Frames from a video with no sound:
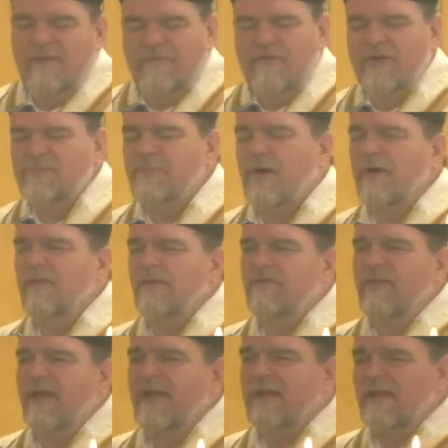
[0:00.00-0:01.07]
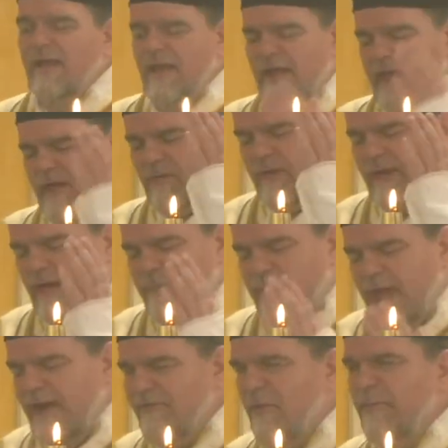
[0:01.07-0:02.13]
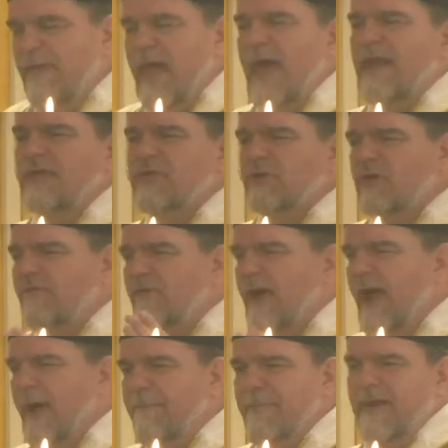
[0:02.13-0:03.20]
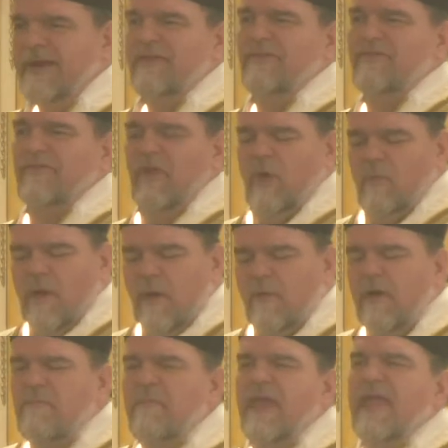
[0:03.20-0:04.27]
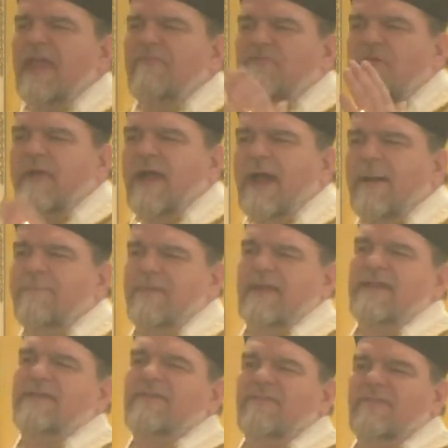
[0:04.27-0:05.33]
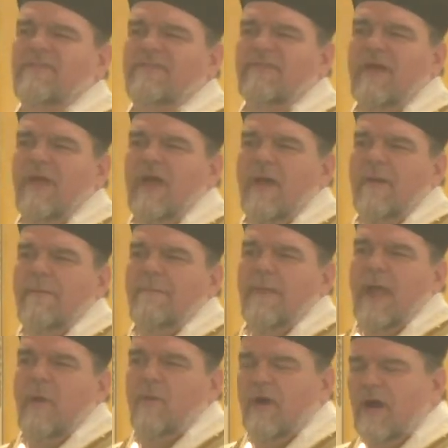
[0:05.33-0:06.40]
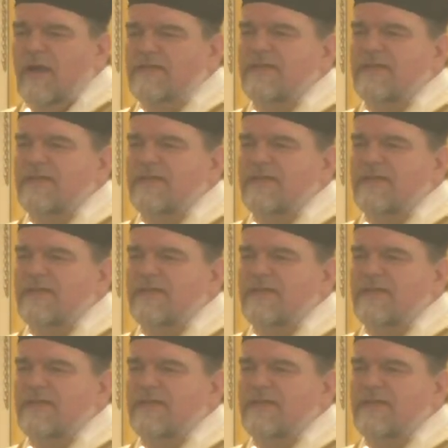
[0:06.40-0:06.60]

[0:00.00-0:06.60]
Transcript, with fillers: the first part of the second. He created man for beatitude, for happiness. We were made for happiness. And where is